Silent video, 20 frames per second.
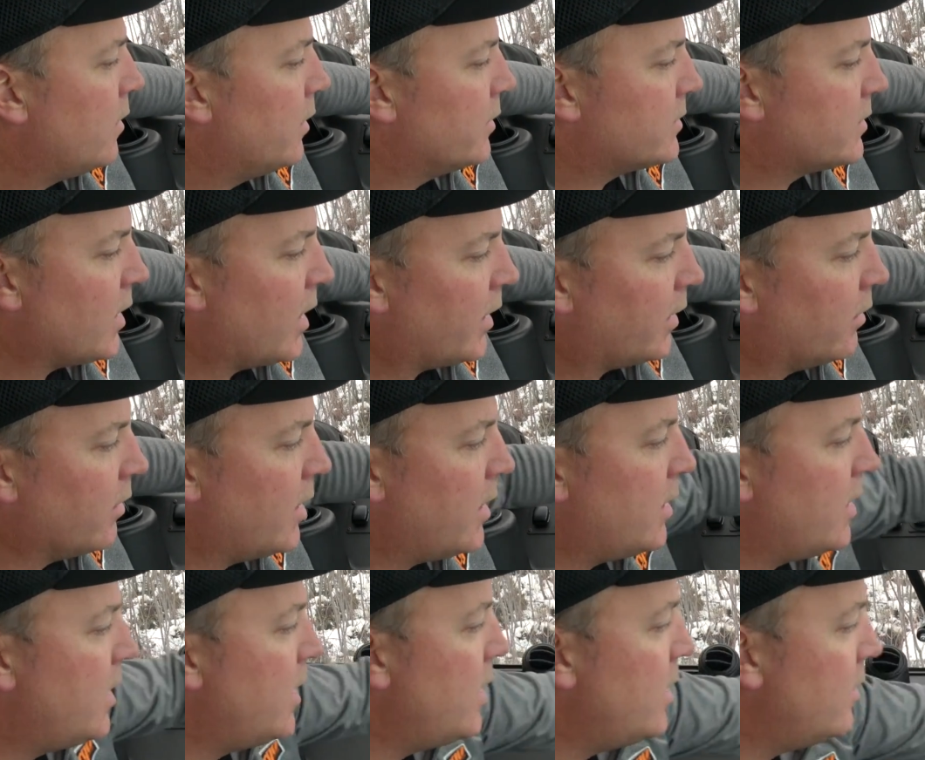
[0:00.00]
It's got
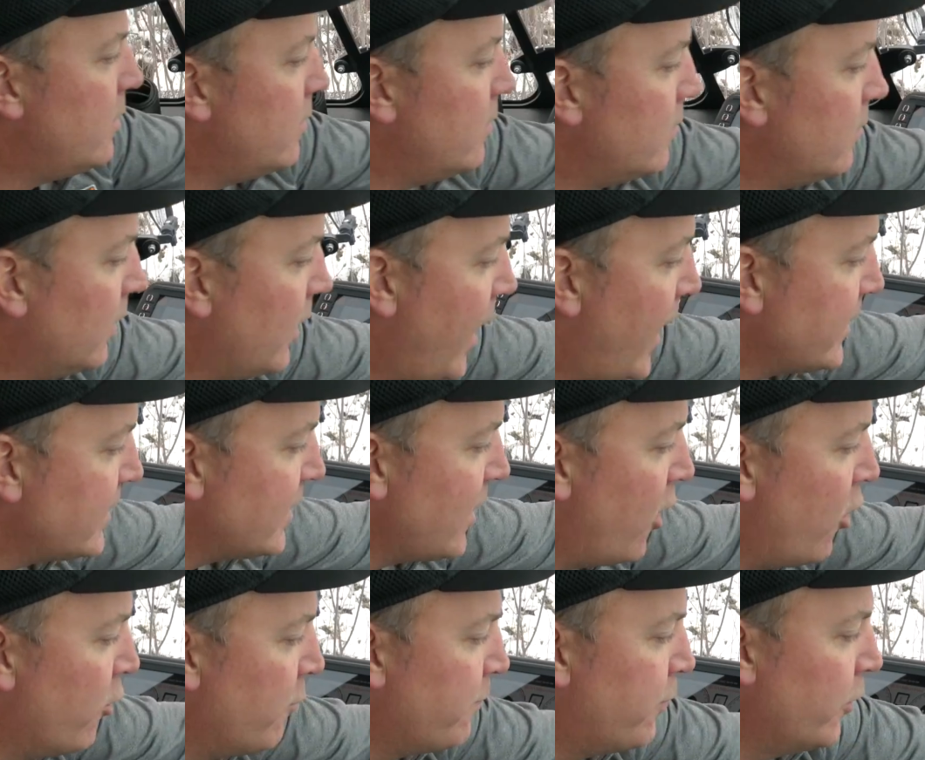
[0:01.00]
great heat, lots
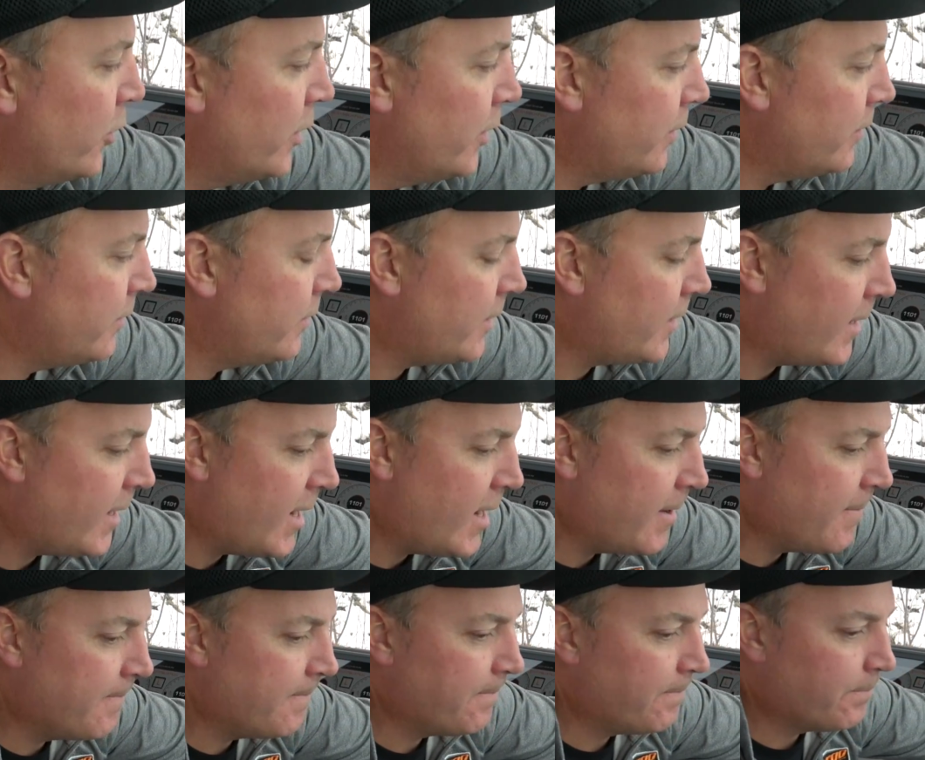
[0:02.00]
of output,
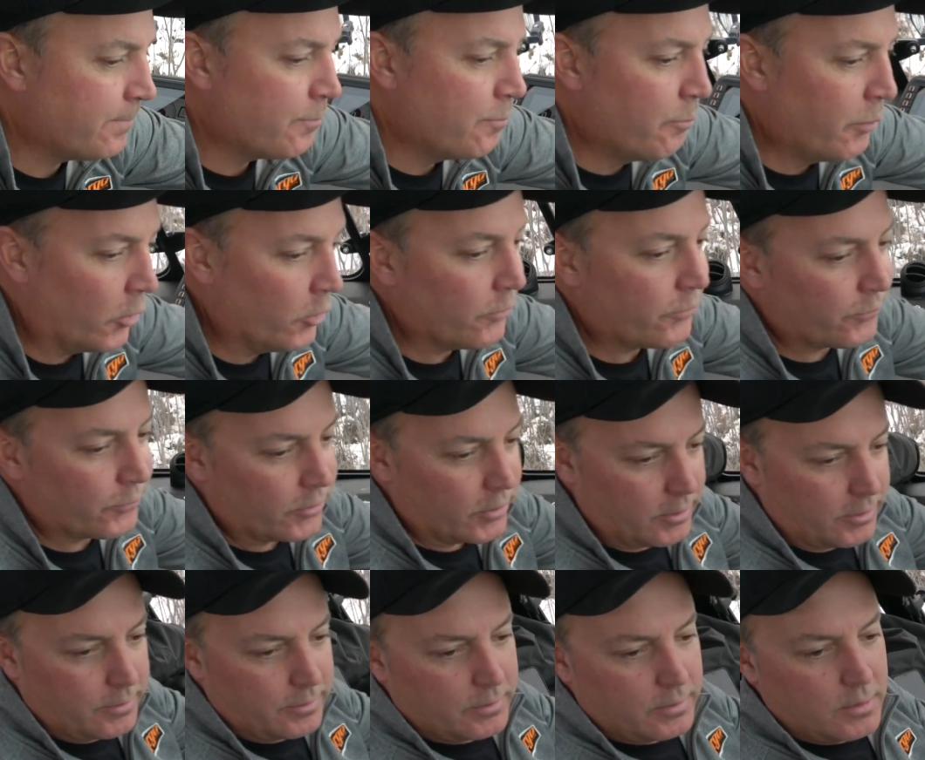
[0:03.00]
um, both
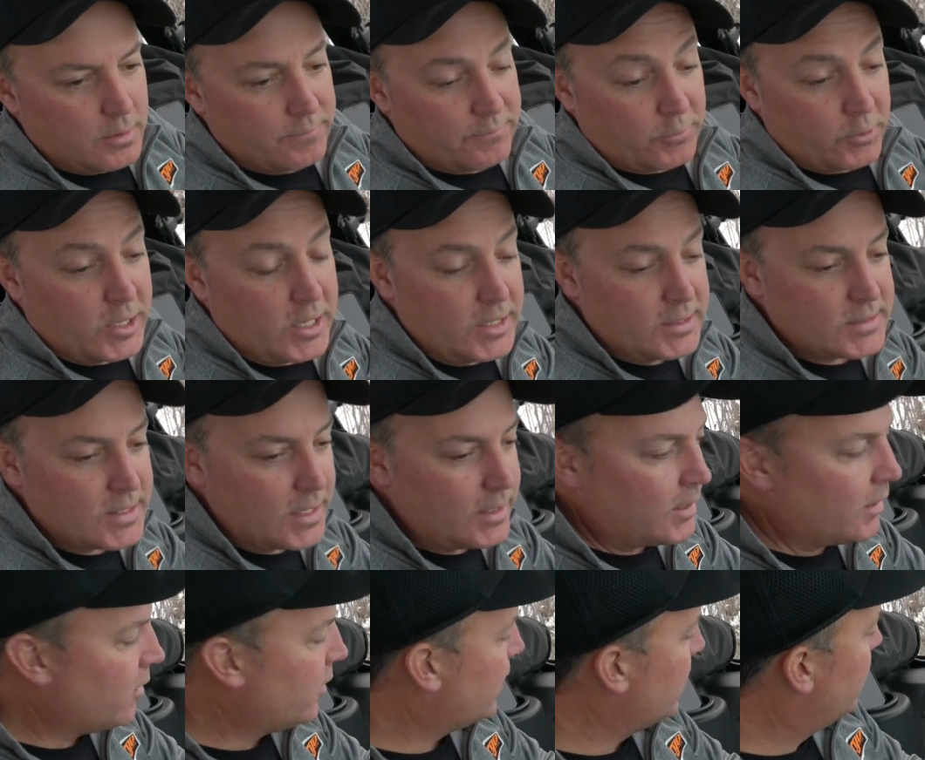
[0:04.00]
for, for heat and air